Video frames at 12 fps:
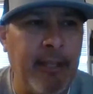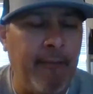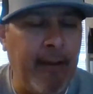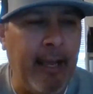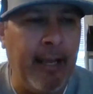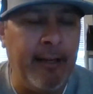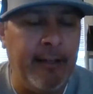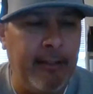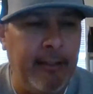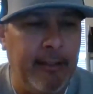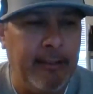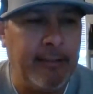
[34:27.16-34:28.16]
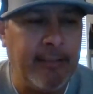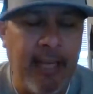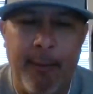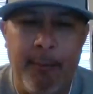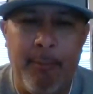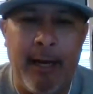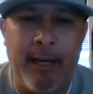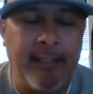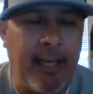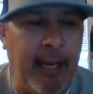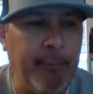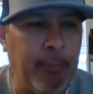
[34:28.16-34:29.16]
have had the same amount of
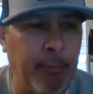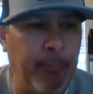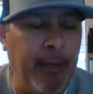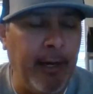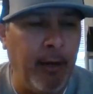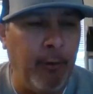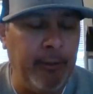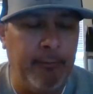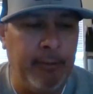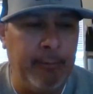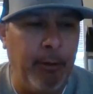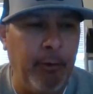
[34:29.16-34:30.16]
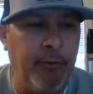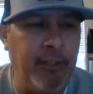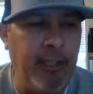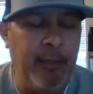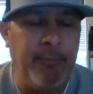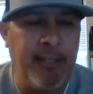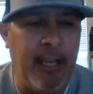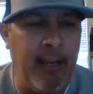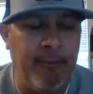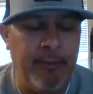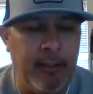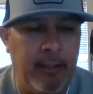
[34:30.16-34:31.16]
time to prepare, when both teams
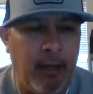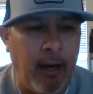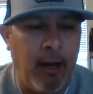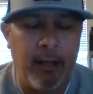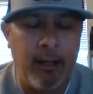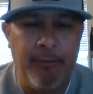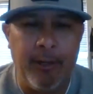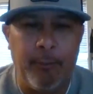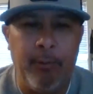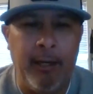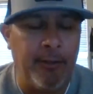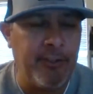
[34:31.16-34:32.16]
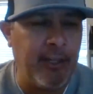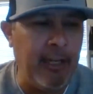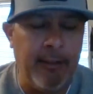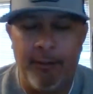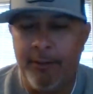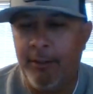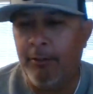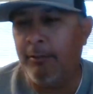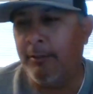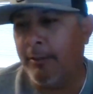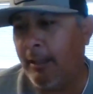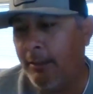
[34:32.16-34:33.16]
have all of their players together,
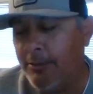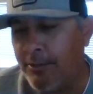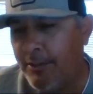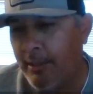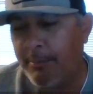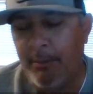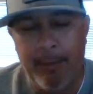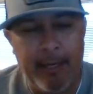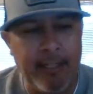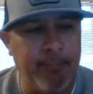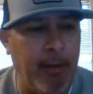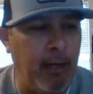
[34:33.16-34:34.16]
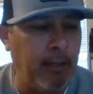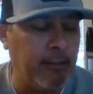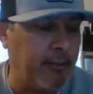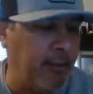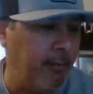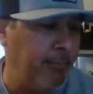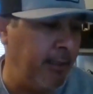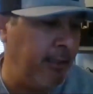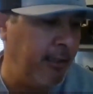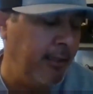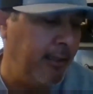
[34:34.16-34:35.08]
they're not losing some to baseball or some to